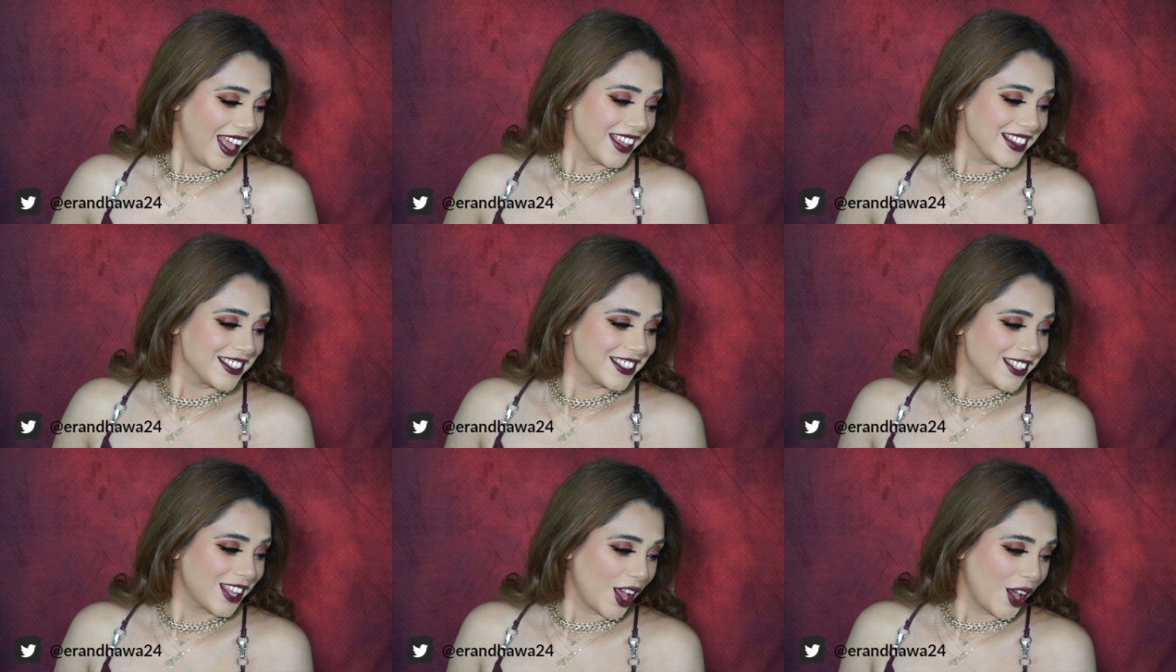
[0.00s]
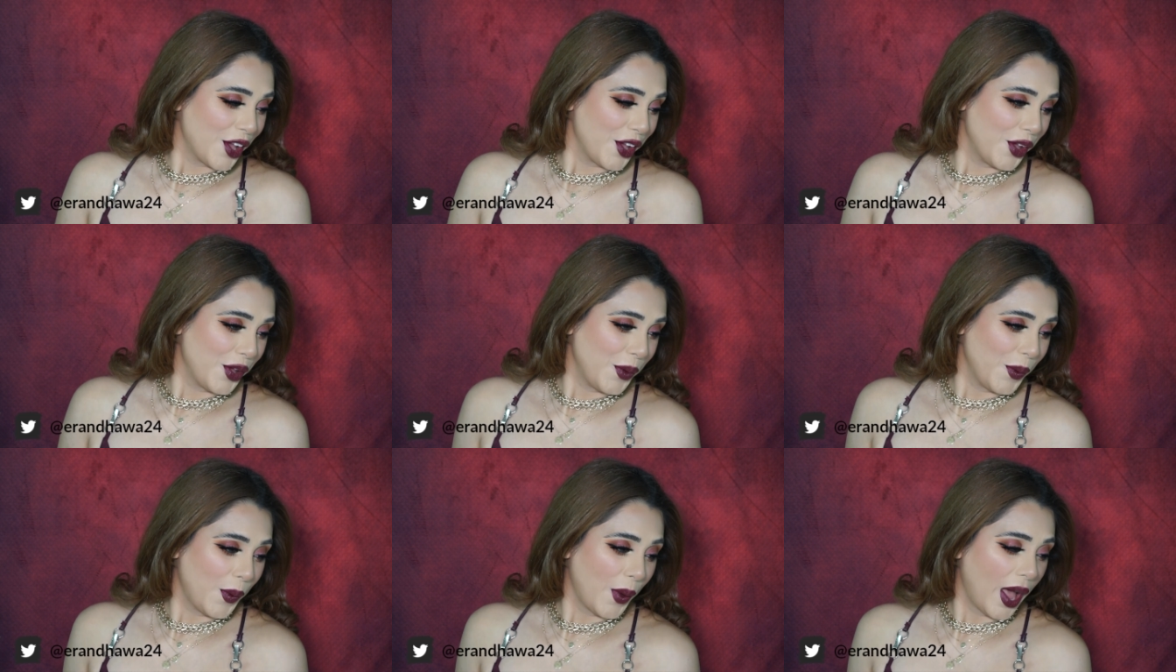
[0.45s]

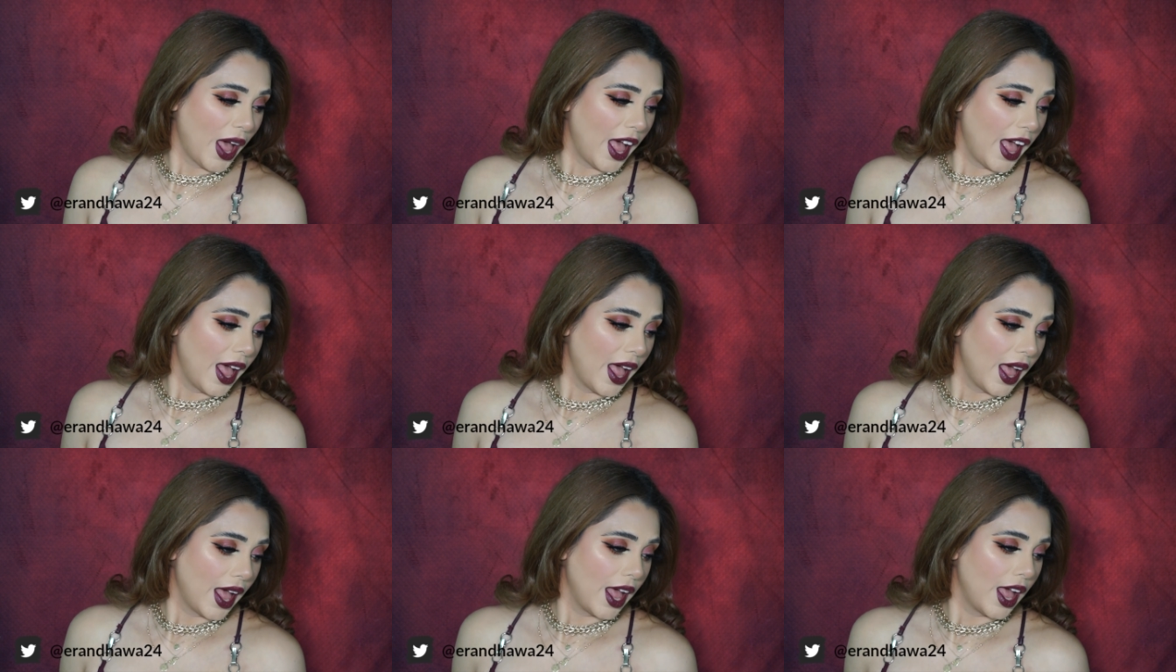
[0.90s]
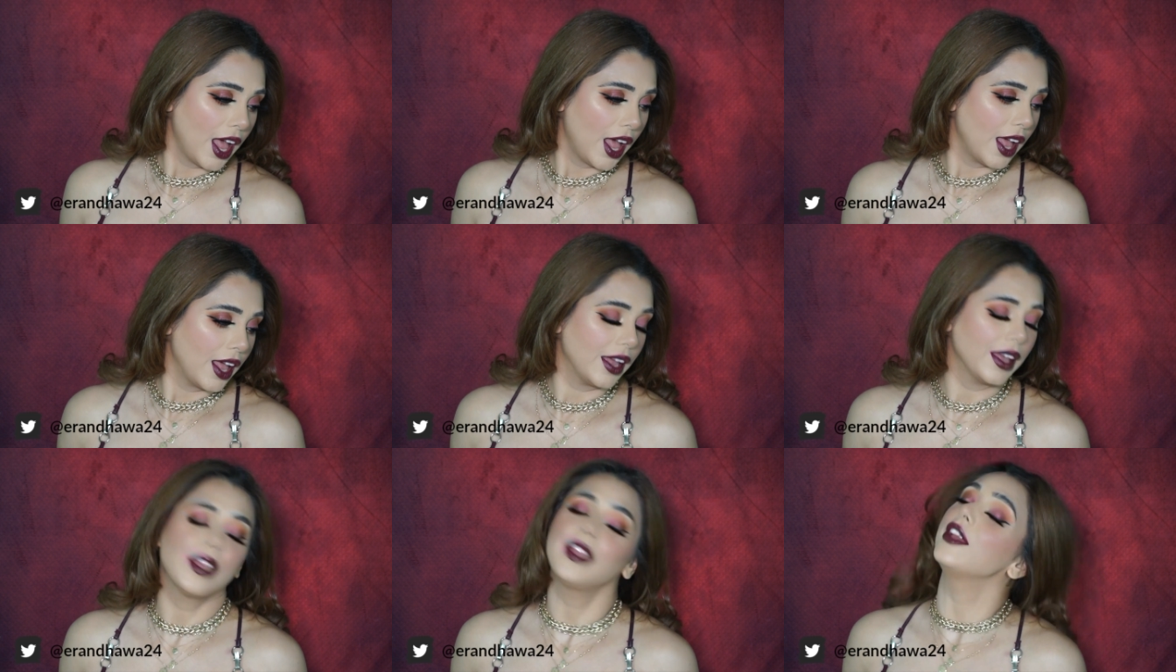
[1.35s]
So
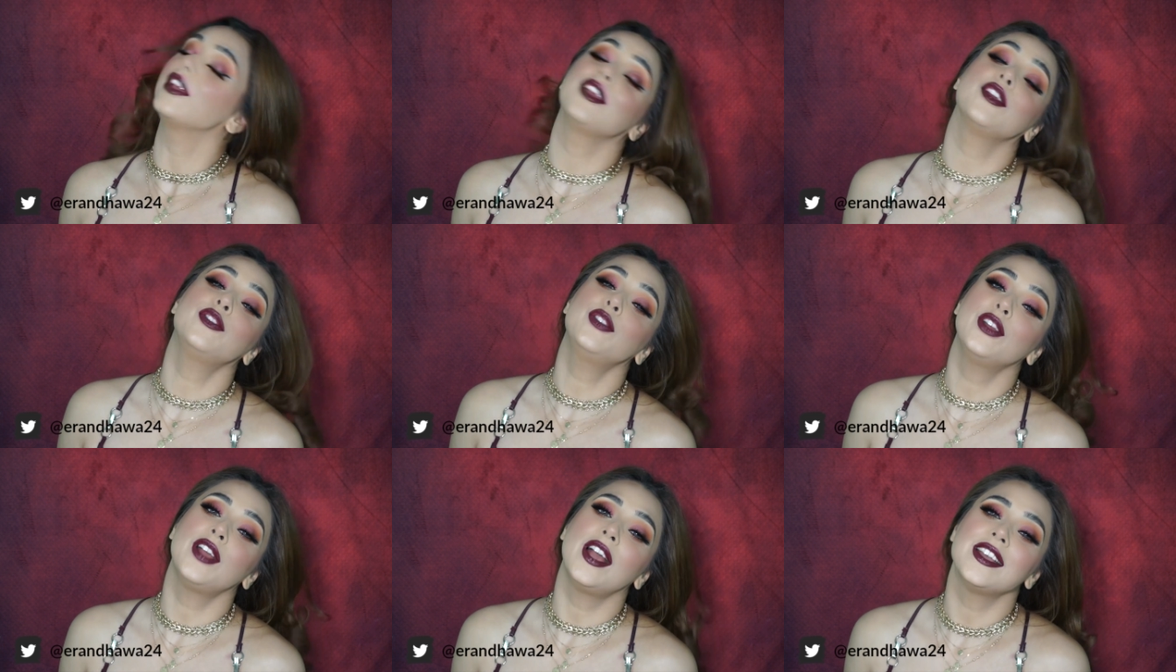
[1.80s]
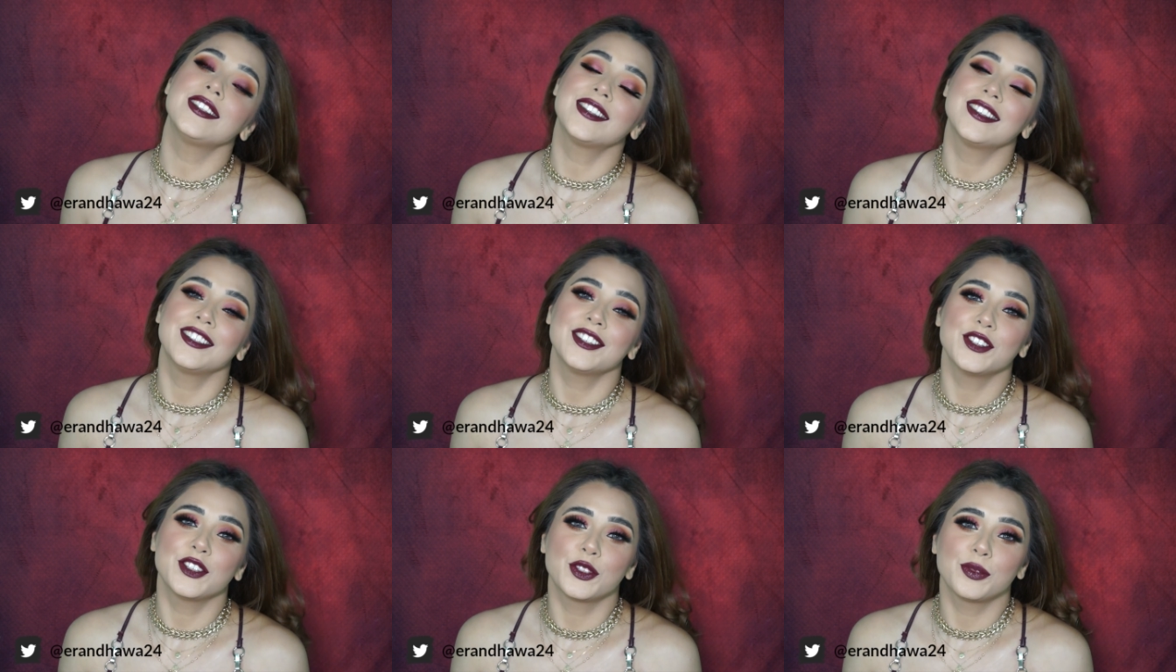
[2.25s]
if you guys are
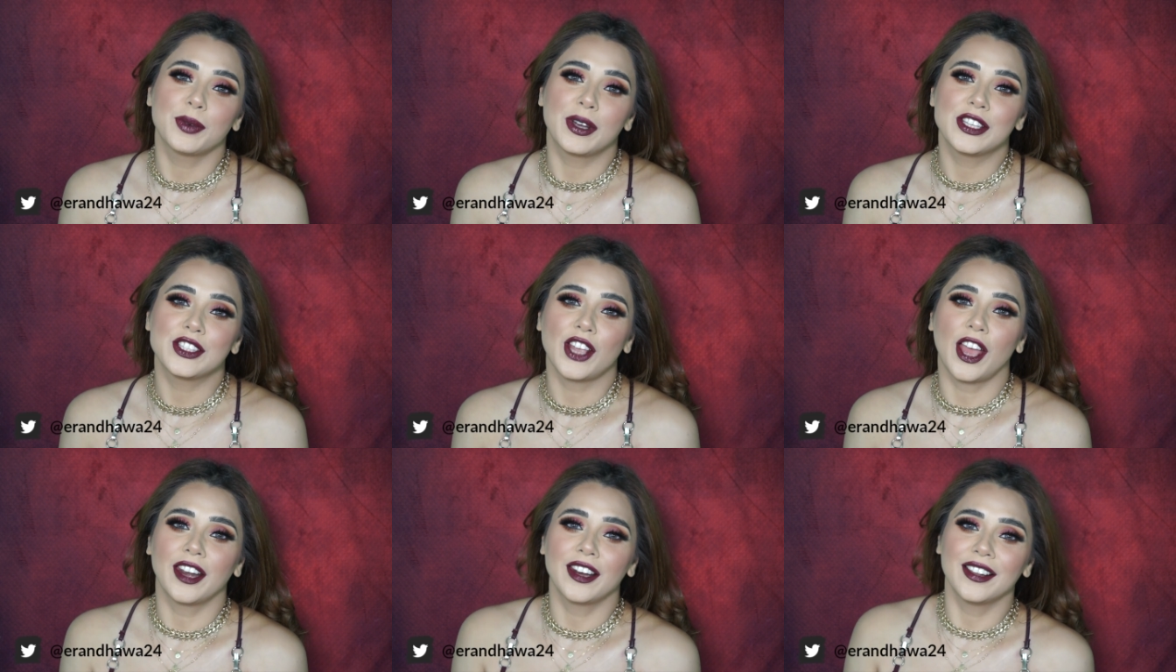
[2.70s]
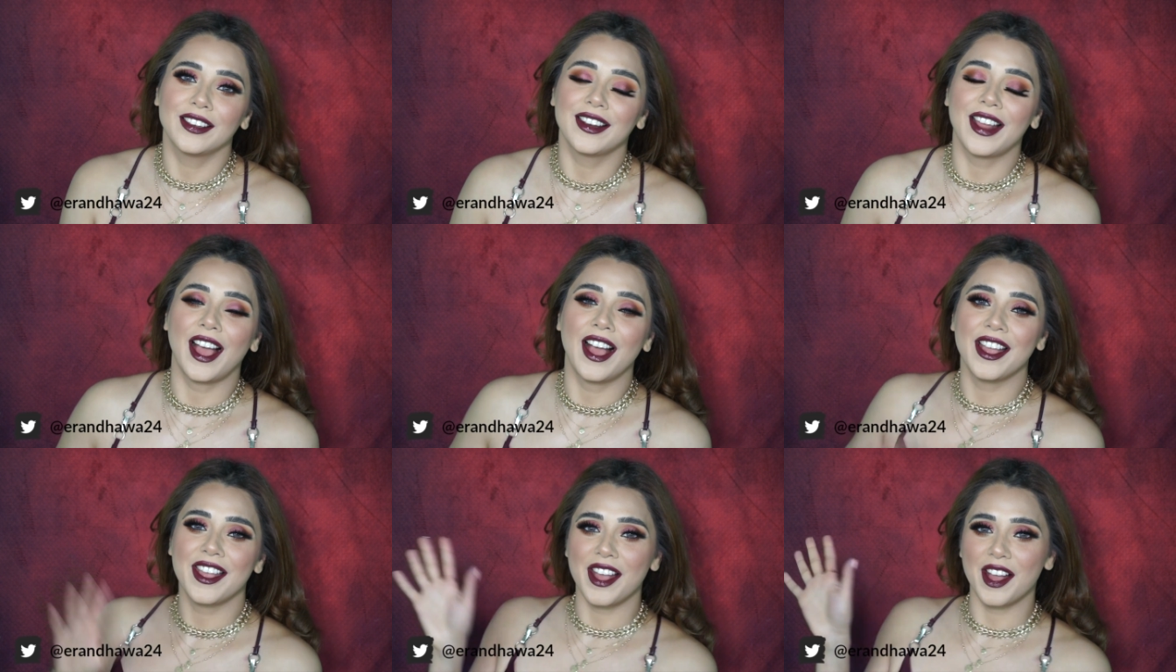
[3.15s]
new to my channel,
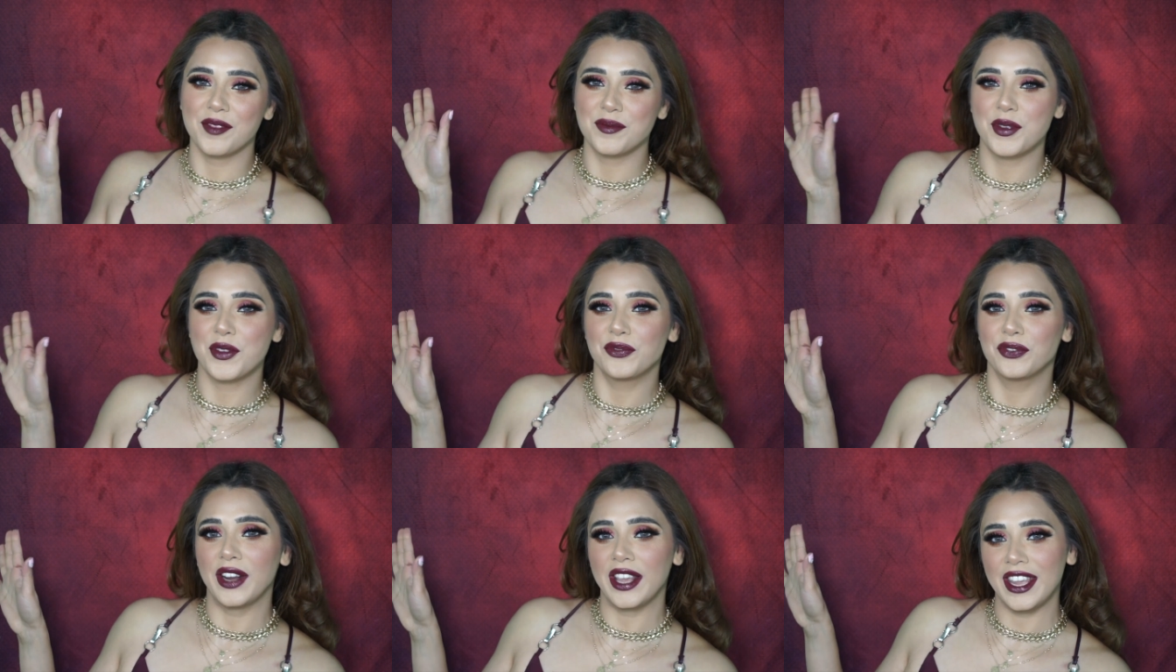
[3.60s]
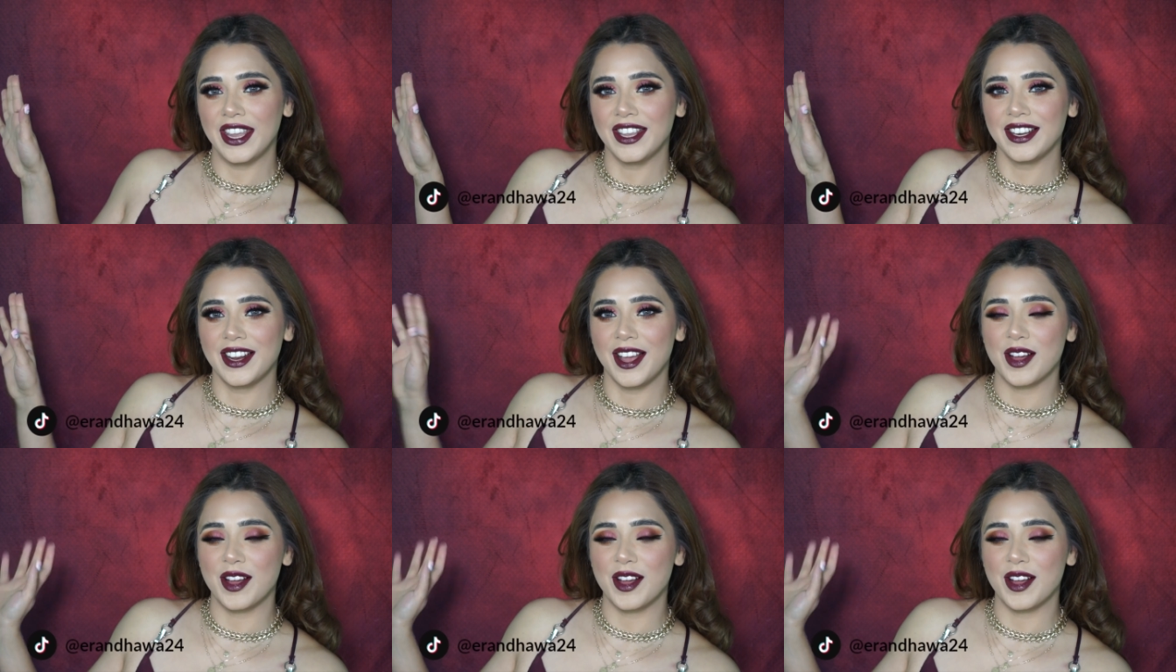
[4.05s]
hi, I'm Evelyn.